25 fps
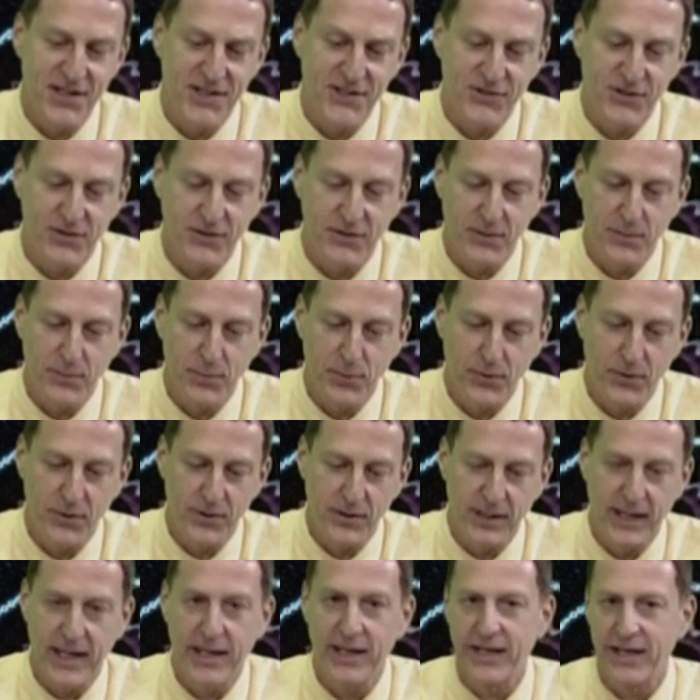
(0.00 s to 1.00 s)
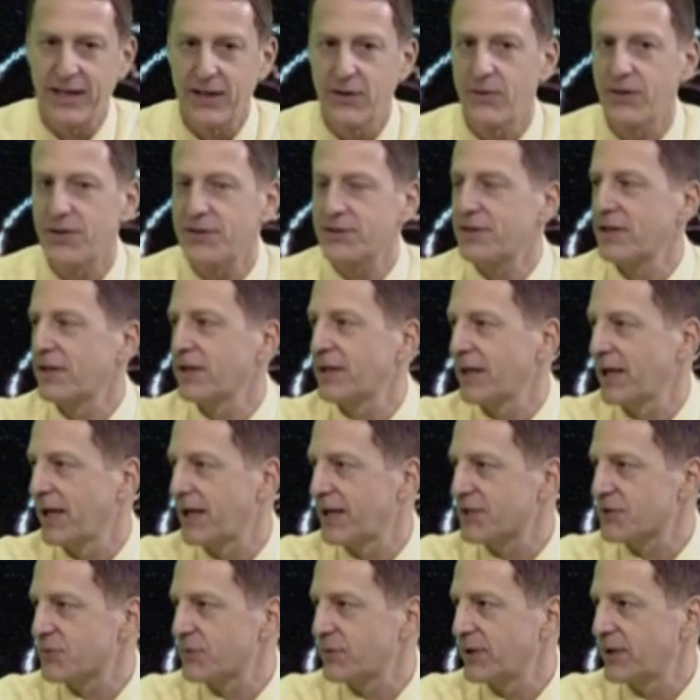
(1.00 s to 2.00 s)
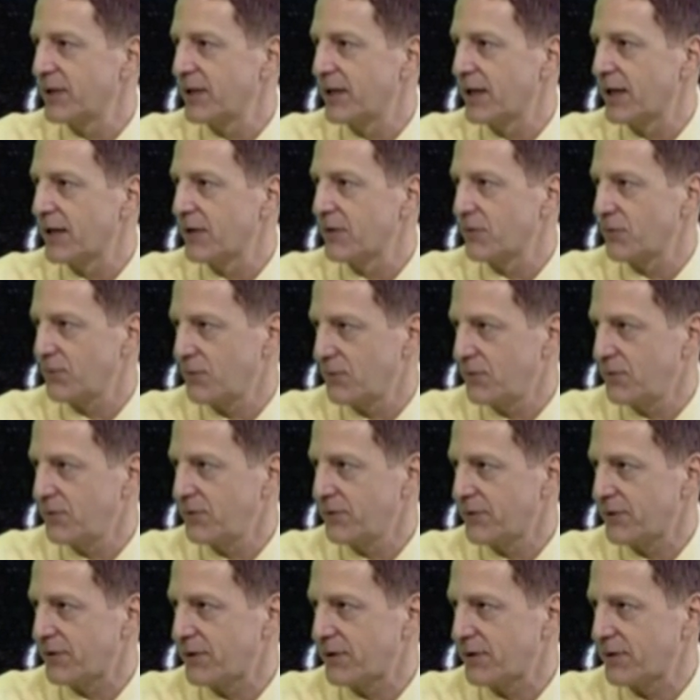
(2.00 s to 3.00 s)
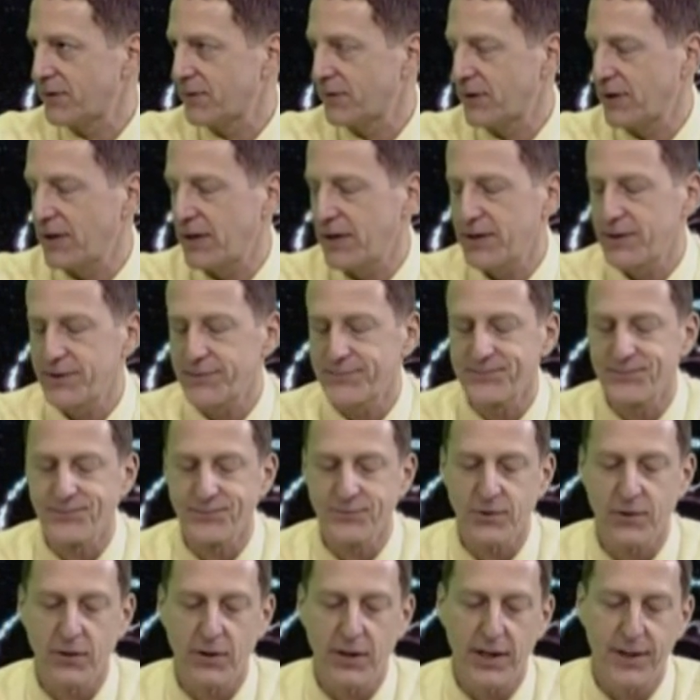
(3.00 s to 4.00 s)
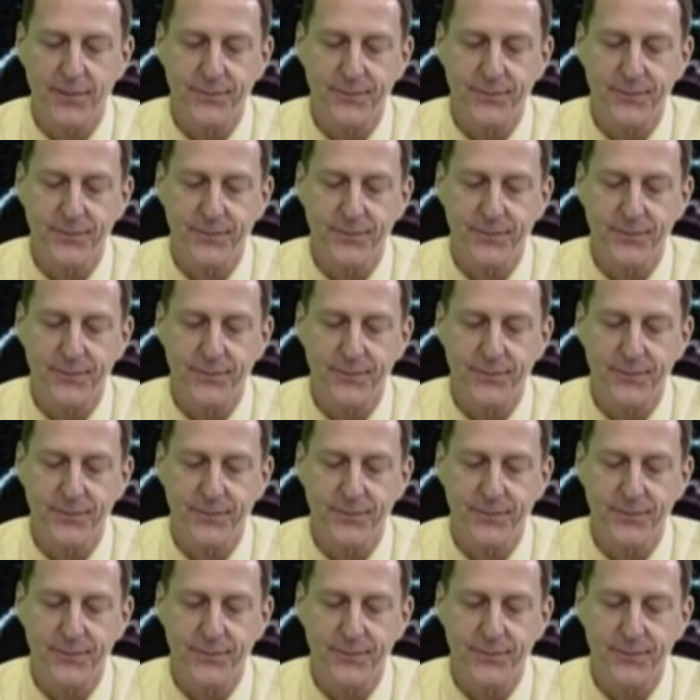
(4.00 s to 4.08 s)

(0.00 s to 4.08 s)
are important, and increasingly as we get older, right? Okay.